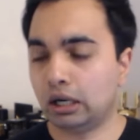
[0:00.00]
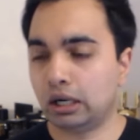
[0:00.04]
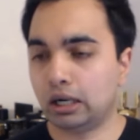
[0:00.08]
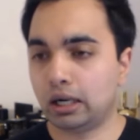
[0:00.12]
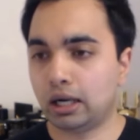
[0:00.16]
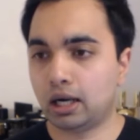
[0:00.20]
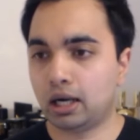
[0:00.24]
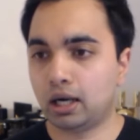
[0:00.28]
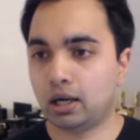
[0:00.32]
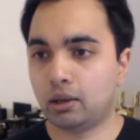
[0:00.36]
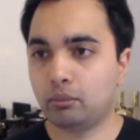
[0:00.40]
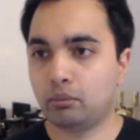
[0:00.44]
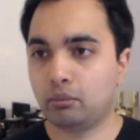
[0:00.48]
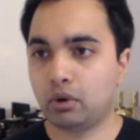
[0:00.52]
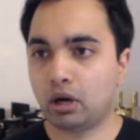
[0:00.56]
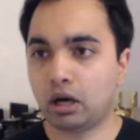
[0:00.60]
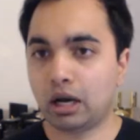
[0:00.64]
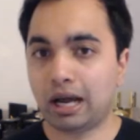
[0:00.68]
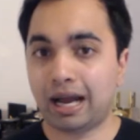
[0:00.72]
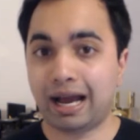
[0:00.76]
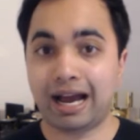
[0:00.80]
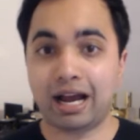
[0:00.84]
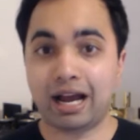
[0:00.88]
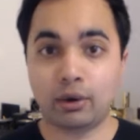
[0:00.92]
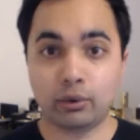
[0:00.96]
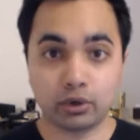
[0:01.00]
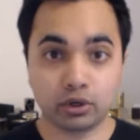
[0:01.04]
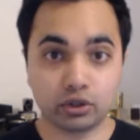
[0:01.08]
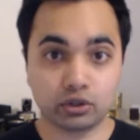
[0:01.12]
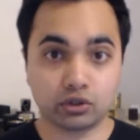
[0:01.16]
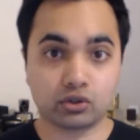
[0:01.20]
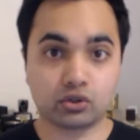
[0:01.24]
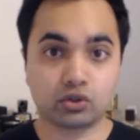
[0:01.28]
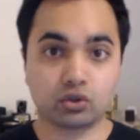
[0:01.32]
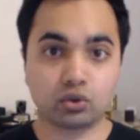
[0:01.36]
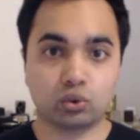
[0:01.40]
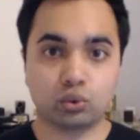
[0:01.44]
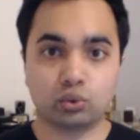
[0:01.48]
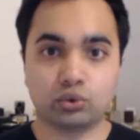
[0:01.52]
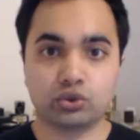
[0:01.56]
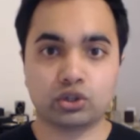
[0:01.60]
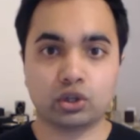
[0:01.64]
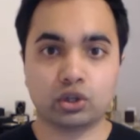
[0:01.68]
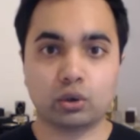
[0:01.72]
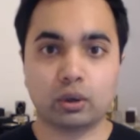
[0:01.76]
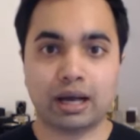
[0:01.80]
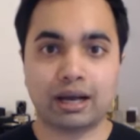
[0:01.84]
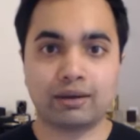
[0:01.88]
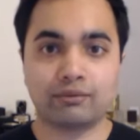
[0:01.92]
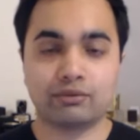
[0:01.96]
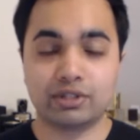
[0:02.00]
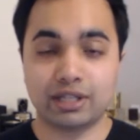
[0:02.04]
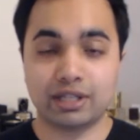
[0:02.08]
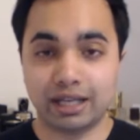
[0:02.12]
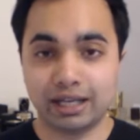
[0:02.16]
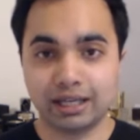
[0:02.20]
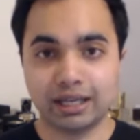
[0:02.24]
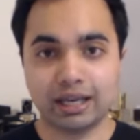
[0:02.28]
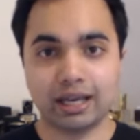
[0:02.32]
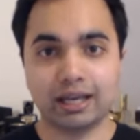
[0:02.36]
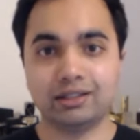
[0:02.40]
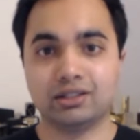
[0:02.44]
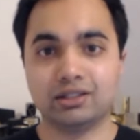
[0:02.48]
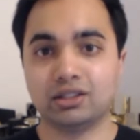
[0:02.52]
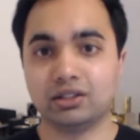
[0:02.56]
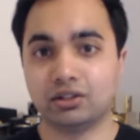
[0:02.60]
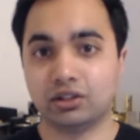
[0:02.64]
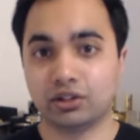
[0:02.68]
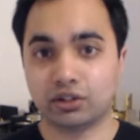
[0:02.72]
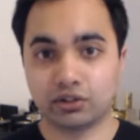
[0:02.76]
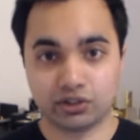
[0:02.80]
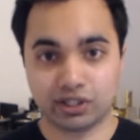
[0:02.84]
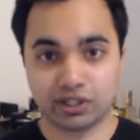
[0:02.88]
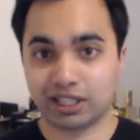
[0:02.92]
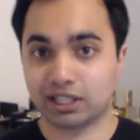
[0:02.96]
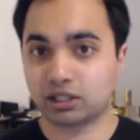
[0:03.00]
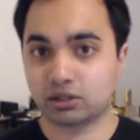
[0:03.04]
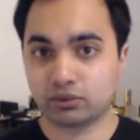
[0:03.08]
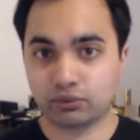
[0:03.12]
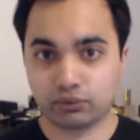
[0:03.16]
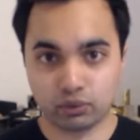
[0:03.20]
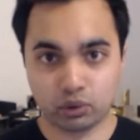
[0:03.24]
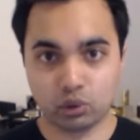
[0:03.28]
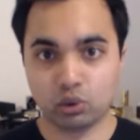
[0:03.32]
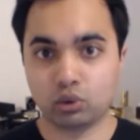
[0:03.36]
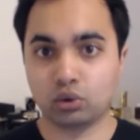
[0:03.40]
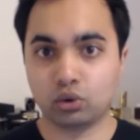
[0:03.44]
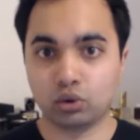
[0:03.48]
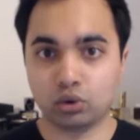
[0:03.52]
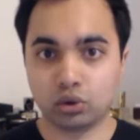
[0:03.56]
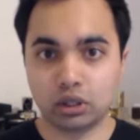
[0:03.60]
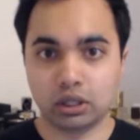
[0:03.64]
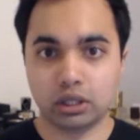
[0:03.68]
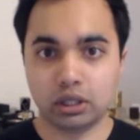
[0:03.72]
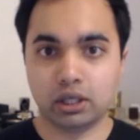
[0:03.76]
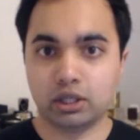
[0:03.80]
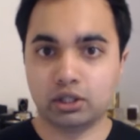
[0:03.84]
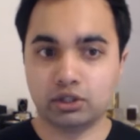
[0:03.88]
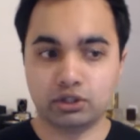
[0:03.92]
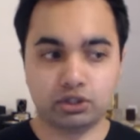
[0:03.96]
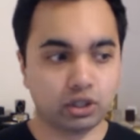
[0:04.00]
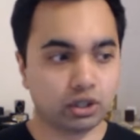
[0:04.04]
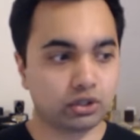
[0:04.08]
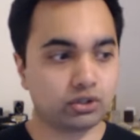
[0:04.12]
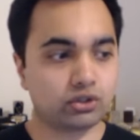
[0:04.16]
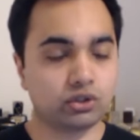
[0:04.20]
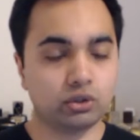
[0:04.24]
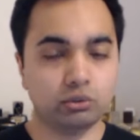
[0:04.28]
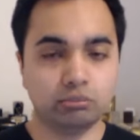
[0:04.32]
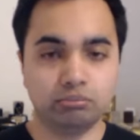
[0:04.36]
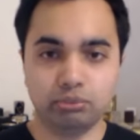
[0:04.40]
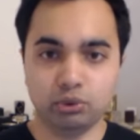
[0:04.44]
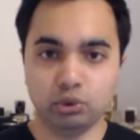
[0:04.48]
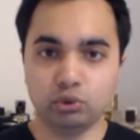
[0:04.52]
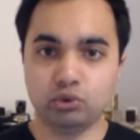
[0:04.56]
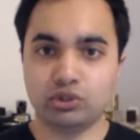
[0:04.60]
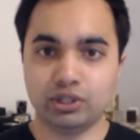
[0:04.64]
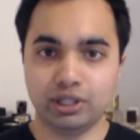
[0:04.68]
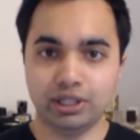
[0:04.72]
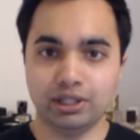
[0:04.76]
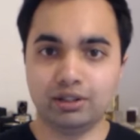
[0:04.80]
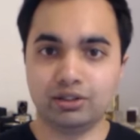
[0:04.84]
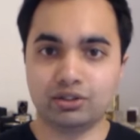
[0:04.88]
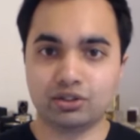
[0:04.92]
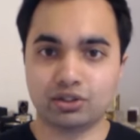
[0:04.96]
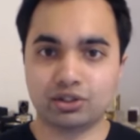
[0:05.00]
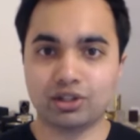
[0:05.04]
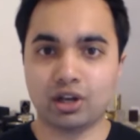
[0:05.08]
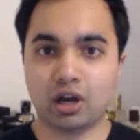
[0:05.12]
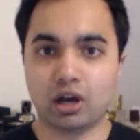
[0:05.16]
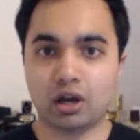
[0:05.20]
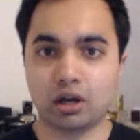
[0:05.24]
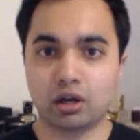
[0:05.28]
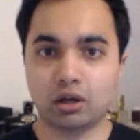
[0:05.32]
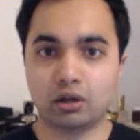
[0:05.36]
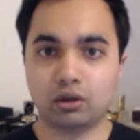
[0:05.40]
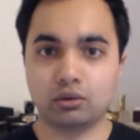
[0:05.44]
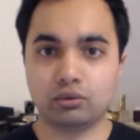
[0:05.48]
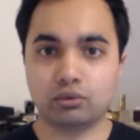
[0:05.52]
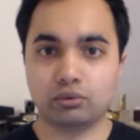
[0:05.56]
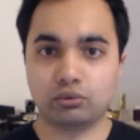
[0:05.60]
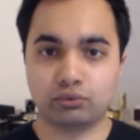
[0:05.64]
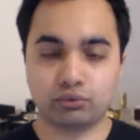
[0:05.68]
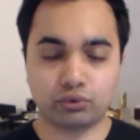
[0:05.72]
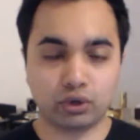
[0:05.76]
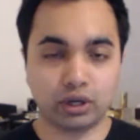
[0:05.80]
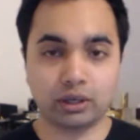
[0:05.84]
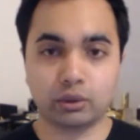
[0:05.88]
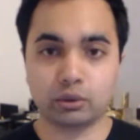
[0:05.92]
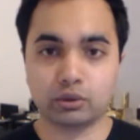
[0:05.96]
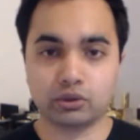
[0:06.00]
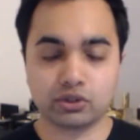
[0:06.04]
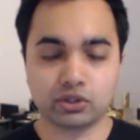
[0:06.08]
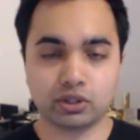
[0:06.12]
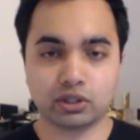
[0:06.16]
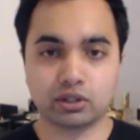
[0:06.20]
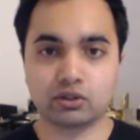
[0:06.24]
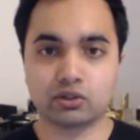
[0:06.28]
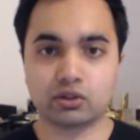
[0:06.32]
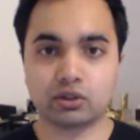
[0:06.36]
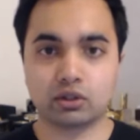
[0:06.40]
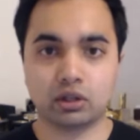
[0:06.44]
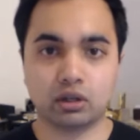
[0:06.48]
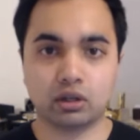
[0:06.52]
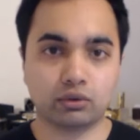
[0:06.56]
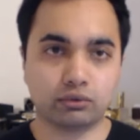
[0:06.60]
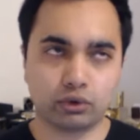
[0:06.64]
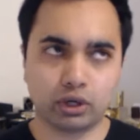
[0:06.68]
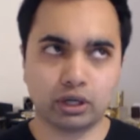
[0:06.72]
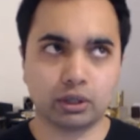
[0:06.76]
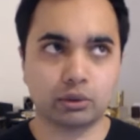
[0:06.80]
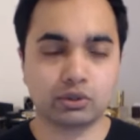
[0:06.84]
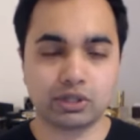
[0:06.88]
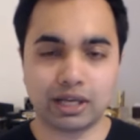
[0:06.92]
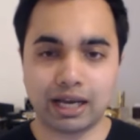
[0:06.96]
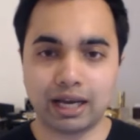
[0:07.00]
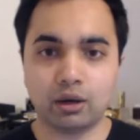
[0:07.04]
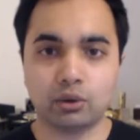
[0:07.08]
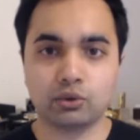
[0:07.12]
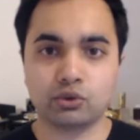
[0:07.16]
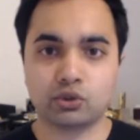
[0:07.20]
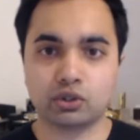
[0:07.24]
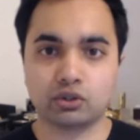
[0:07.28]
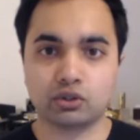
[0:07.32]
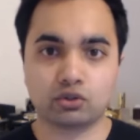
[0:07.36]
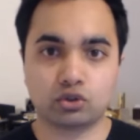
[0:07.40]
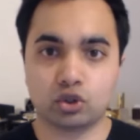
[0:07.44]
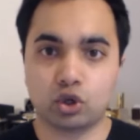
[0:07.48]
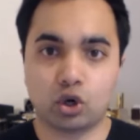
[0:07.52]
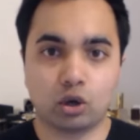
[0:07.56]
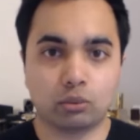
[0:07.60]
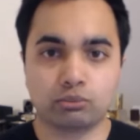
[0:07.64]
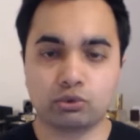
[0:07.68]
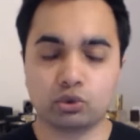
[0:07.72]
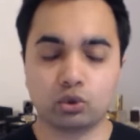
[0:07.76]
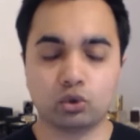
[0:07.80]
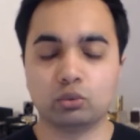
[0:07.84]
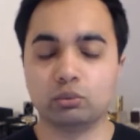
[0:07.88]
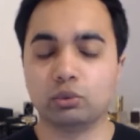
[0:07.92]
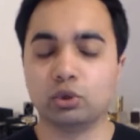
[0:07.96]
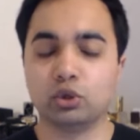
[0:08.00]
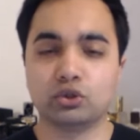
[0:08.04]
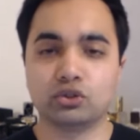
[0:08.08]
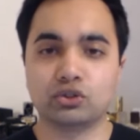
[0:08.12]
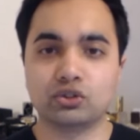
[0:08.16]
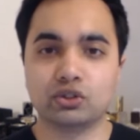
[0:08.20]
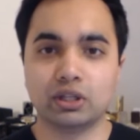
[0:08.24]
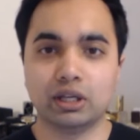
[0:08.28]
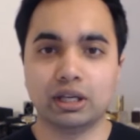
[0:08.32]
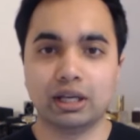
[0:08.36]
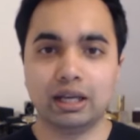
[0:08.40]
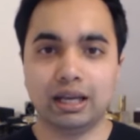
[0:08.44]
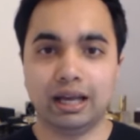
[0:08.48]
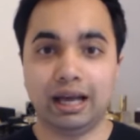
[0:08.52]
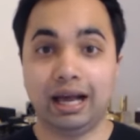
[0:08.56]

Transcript: Harrods also have dedicated the sixth floor just to boutique style fragrances, fragrance houses, shops almost.